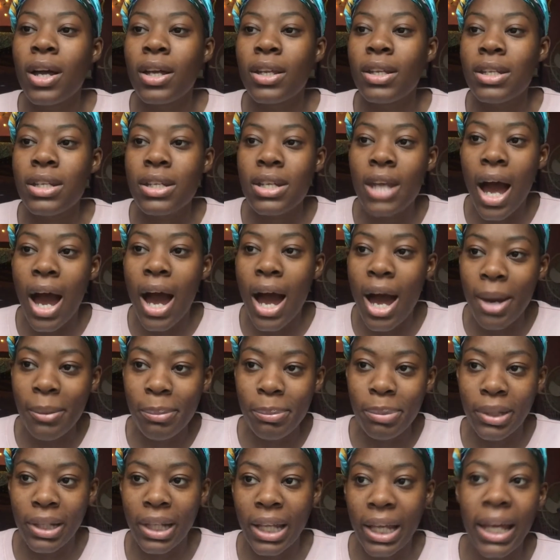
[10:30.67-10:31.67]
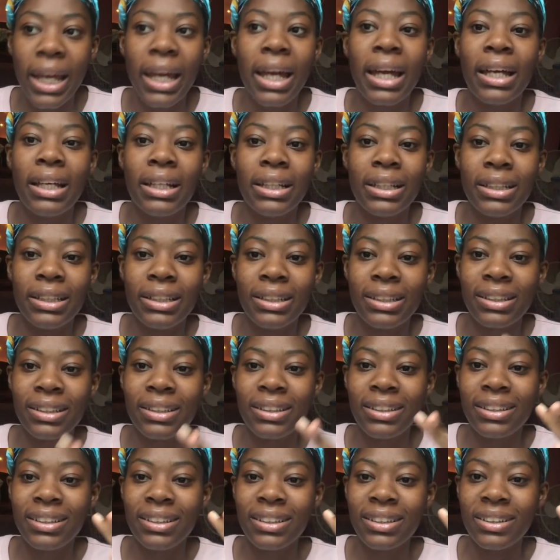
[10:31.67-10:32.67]
not planned
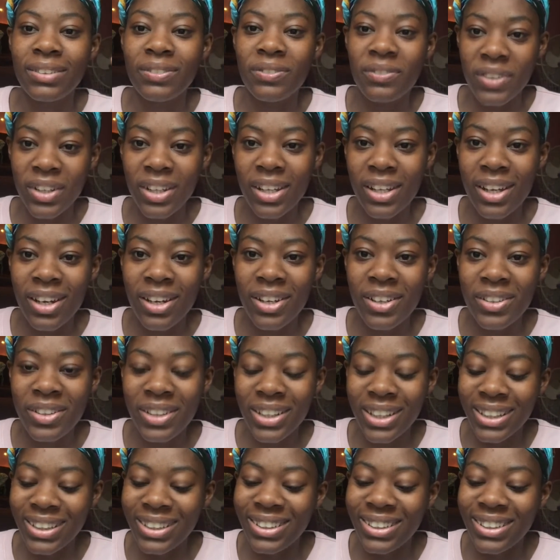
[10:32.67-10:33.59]
video